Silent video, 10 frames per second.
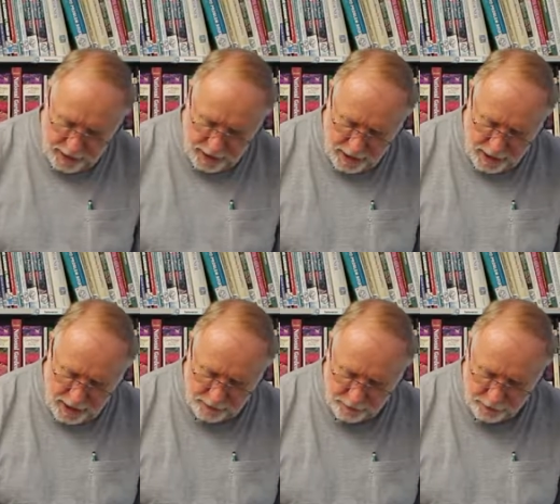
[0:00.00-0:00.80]
that
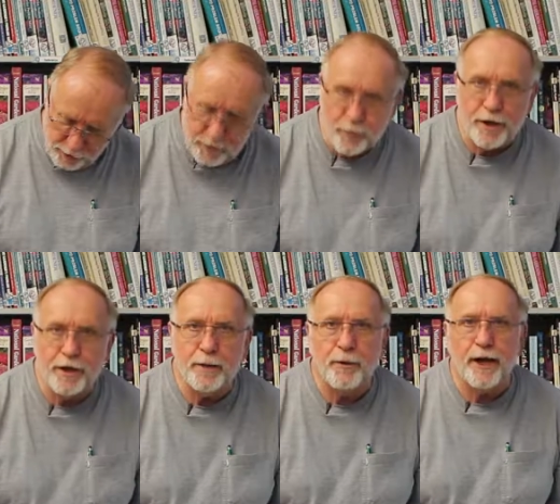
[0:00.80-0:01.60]
high, they'll be
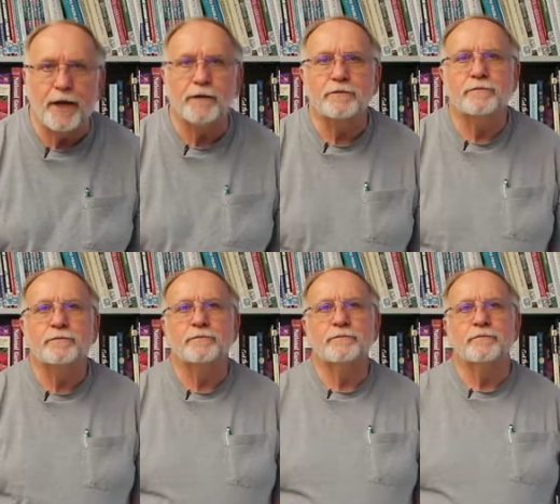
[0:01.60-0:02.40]
ready to plant.
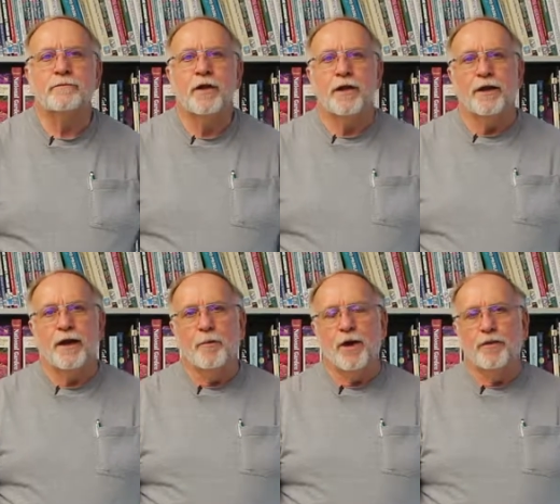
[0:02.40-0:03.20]

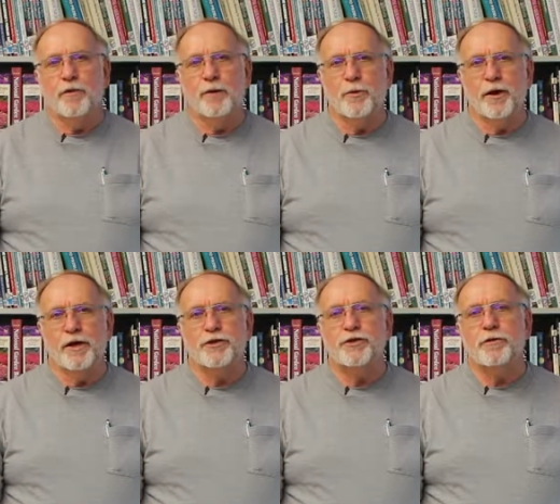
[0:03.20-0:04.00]
And that way they'll be
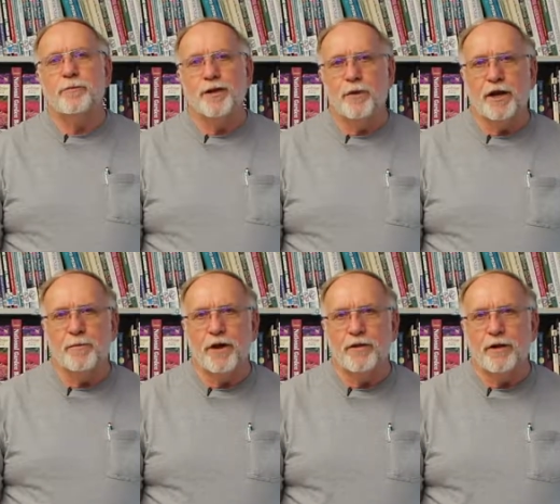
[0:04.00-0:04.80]
ready, should be
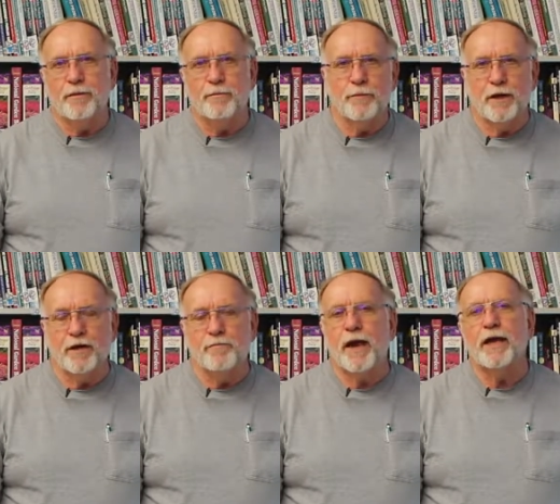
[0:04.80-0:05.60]
ready by the
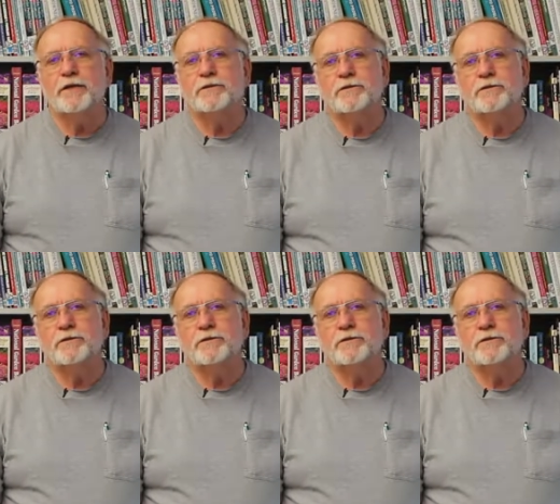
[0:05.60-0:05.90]
middle of May.